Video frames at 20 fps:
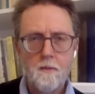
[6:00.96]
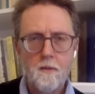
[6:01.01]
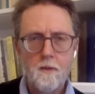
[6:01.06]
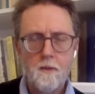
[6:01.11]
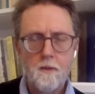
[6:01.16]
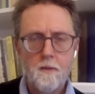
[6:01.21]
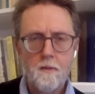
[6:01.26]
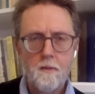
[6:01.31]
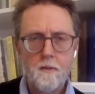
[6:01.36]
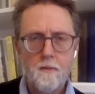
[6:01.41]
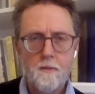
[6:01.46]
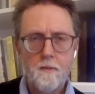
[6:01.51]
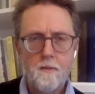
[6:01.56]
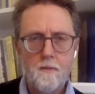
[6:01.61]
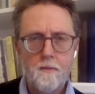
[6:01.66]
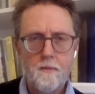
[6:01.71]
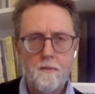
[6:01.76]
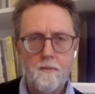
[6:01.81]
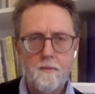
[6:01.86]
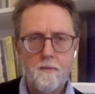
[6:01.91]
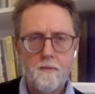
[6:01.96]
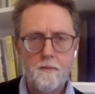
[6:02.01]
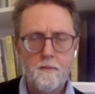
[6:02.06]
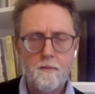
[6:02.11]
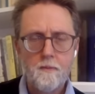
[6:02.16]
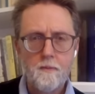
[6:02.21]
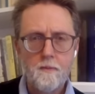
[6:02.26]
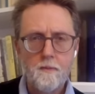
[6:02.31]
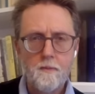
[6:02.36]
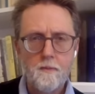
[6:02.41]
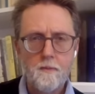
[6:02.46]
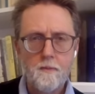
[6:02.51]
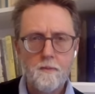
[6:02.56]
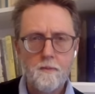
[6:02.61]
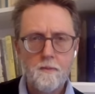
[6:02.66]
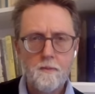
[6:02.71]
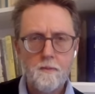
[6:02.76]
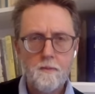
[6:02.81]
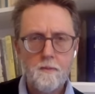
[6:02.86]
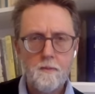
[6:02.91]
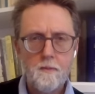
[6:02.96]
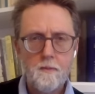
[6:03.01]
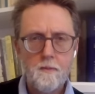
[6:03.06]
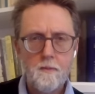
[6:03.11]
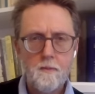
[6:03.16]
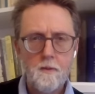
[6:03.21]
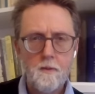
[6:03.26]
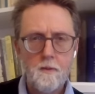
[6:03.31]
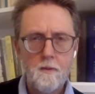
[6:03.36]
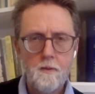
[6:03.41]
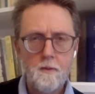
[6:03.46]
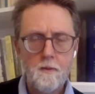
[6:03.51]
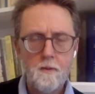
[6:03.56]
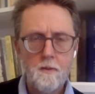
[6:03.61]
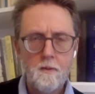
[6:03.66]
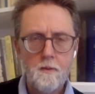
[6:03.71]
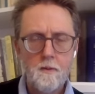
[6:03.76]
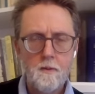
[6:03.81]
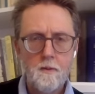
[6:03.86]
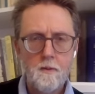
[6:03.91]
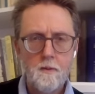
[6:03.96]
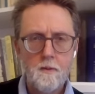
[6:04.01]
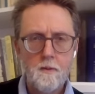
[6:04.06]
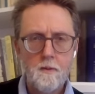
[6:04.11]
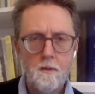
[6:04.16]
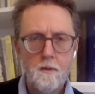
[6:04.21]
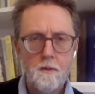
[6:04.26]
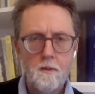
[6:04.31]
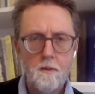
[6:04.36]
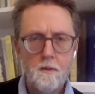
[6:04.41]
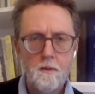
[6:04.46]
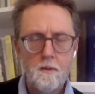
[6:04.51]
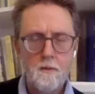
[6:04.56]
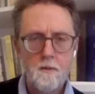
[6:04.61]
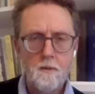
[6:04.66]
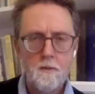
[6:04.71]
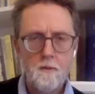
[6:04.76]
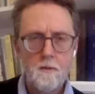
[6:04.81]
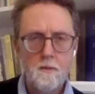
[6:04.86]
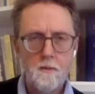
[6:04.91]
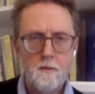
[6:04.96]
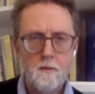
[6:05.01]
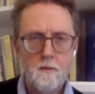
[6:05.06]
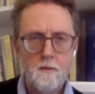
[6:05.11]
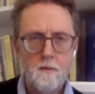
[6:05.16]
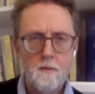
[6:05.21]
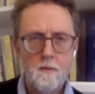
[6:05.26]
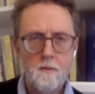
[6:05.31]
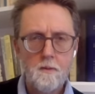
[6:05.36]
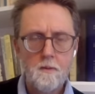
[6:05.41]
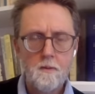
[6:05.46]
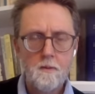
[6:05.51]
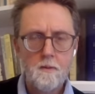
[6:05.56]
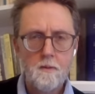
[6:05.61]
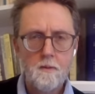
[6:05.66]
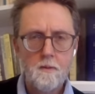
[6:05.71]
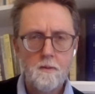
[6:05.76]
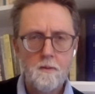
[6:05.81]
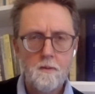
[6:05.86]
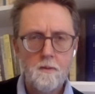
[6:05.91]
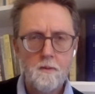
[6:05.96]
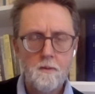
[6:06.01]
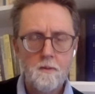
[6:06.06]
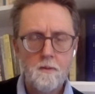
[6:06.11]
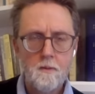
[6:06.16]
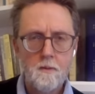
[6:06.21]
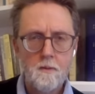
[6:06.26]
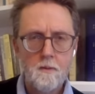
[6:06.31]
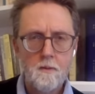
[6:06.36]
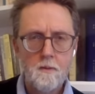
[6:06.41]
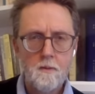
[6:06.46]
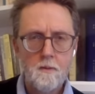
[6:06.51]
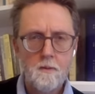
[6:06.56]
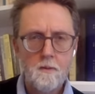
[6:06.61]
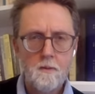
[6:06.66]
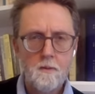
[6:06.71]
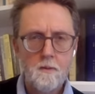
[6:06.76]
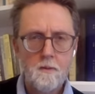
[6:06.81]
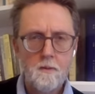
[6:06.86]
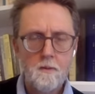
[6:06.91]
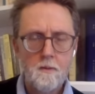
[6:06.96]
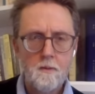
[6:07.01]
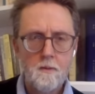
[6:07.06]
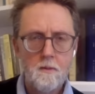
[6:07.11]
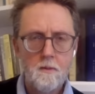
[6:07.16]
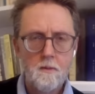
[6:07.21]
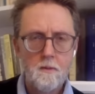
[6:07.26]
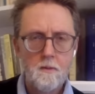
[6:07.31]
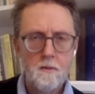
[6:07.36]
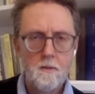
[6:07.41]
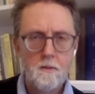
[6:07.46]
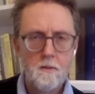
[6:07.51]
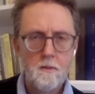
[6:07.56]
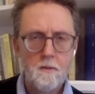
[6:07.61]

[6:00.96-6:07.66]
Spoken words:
No words are spoken by the person on screen.